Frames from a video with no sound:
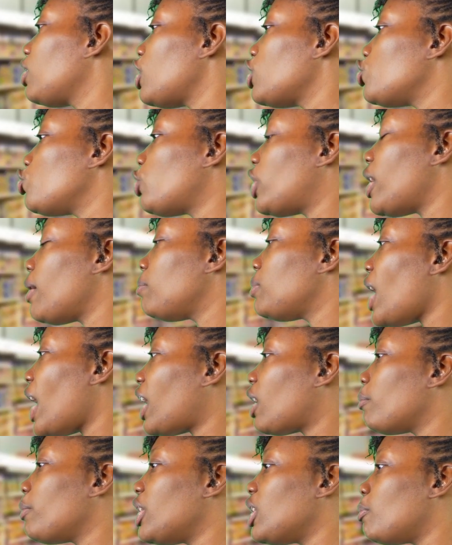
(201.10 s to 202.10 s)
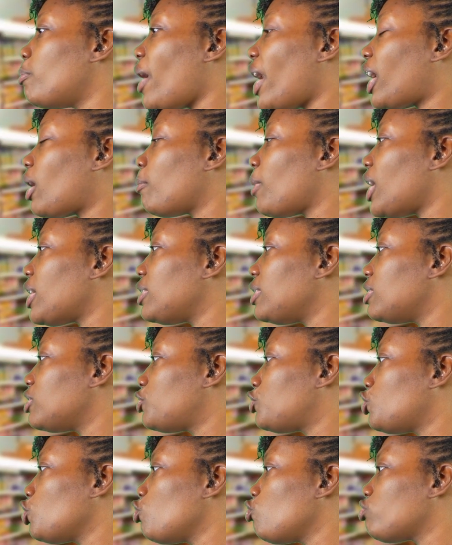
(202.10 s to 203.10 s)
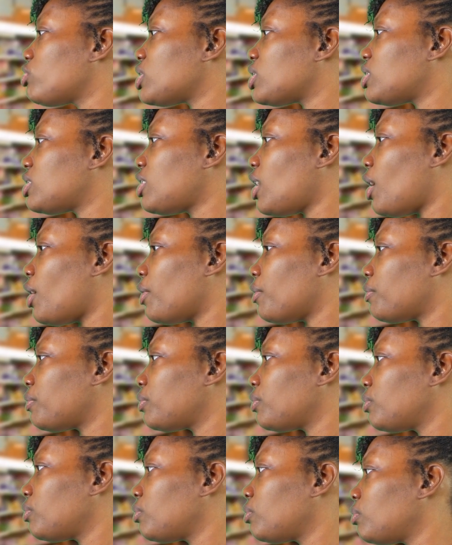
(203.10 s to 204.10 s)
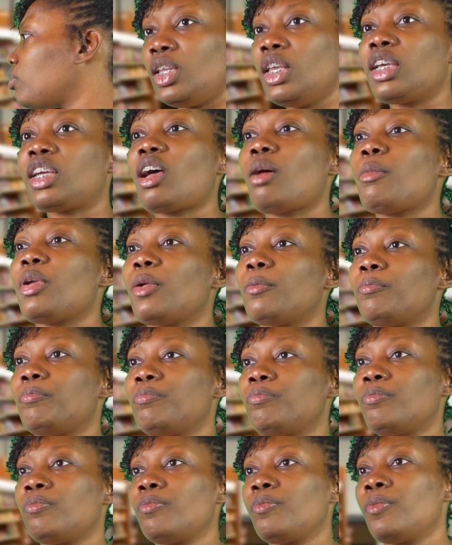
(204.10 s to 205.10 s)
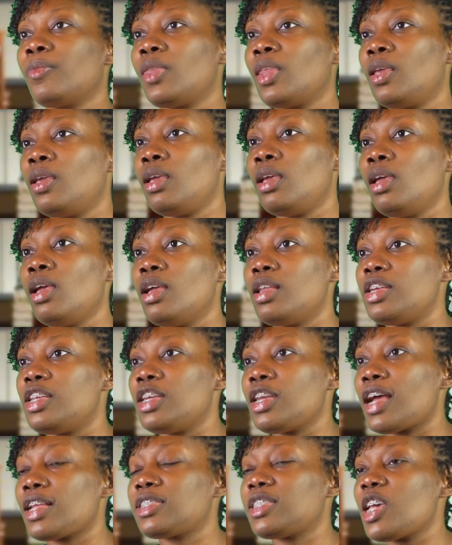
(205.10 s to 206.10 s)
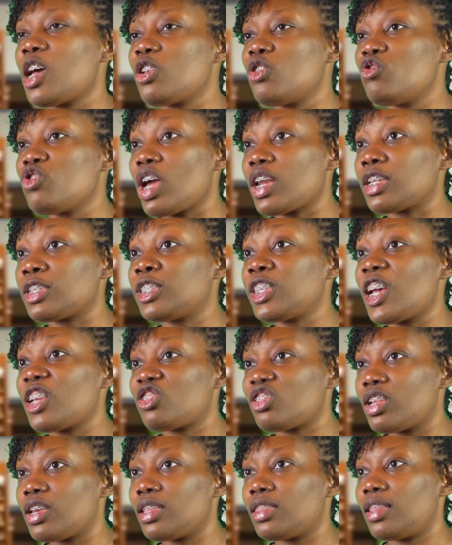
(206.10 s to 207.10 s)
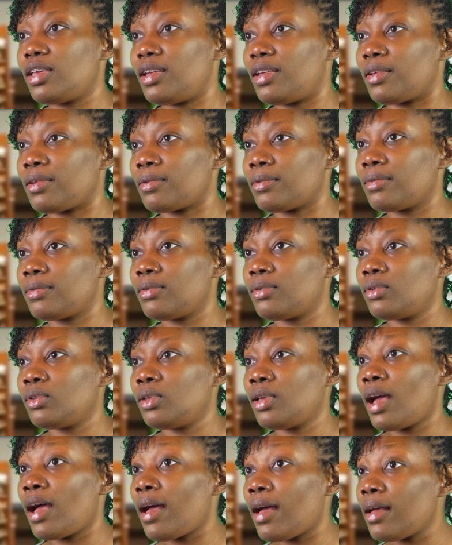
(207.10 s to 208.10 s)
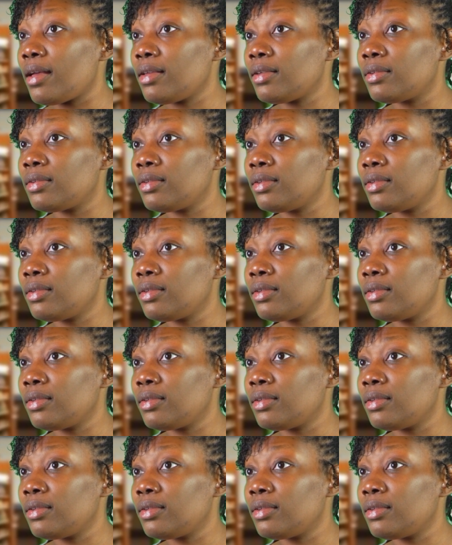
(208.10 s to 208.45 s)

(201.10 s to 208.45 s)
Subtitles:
because you keep knocking me in the back of my shoes and stuff. Come in. Didn't I tell you not to touch anything? Huh?